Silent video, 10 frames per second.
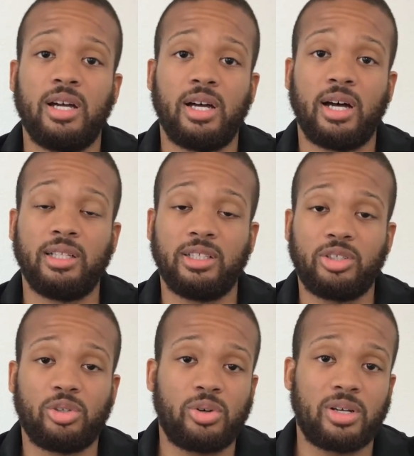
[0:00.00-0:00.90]
a
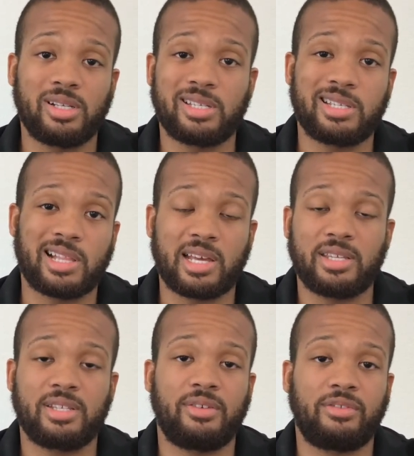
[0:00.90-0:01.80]
little
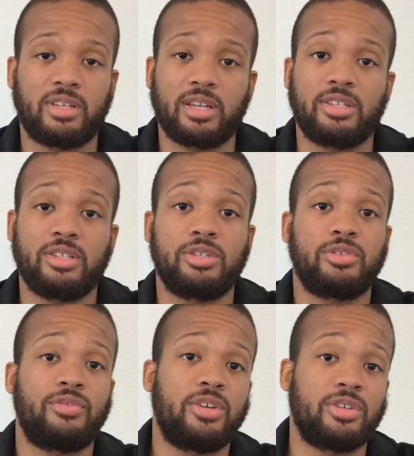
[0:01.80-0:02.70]
slice of Texas
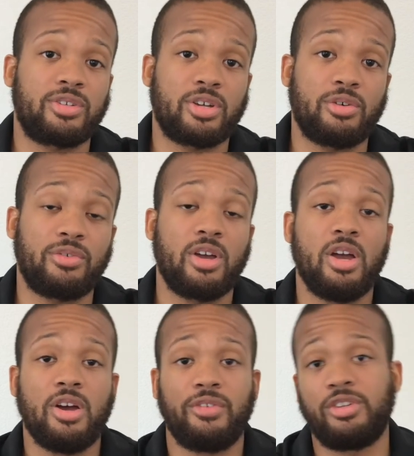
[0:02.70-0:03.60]
for yourself,
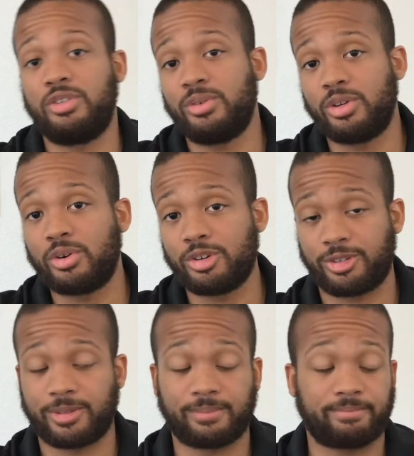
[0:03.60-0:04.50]
for you and
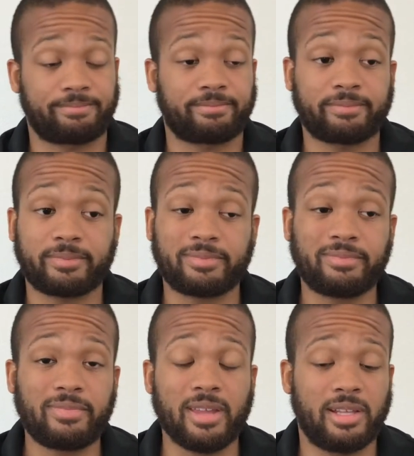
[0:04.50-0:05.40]
yours.
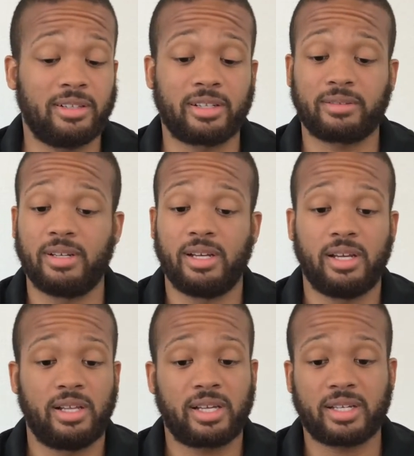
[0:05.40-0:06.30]
And look,
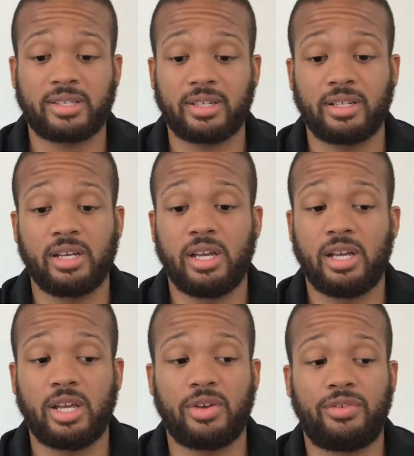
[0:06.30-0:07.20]
like I said,
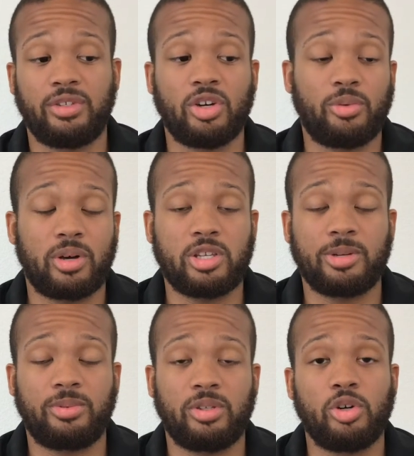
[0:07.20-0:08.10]
if you don't want to
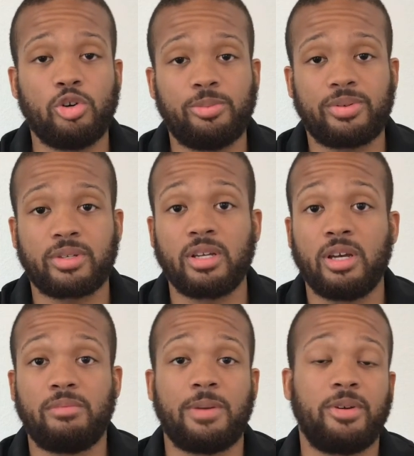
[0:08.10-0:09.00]
jump through the hoops,
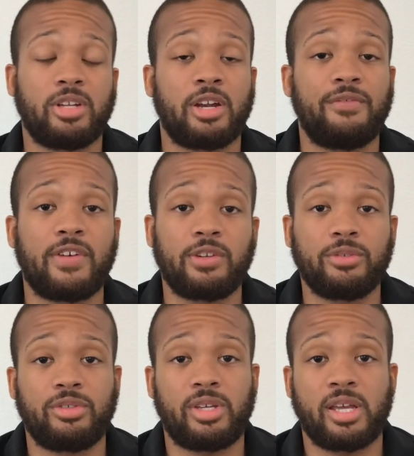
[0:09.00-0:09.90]
maybe you're not a veteran
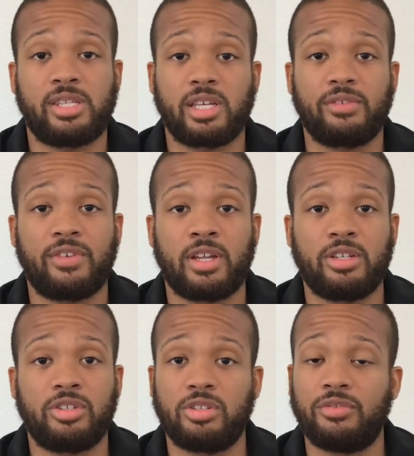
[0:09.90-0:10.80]
so you can't take
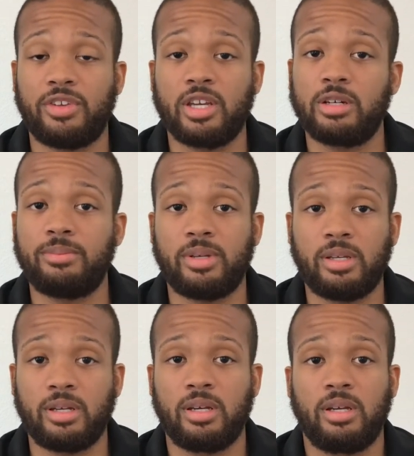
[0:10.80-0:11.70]
advantage of the
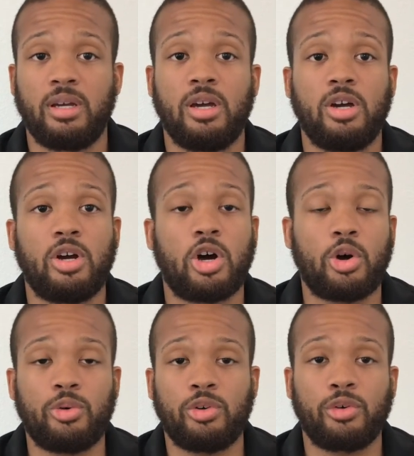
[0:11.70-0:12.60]
VLB,
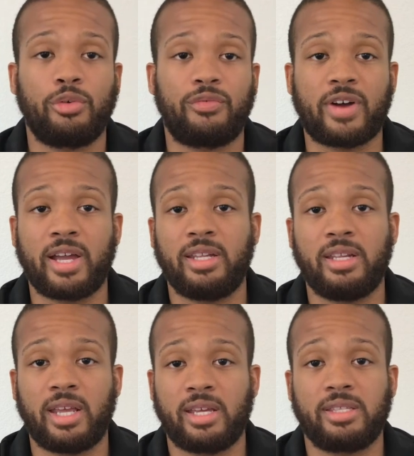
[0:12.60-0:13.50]
owner
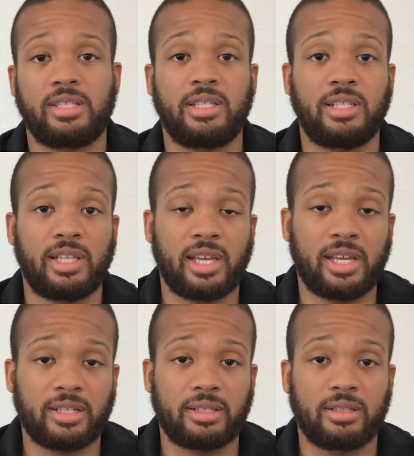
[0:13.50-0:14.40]
financed land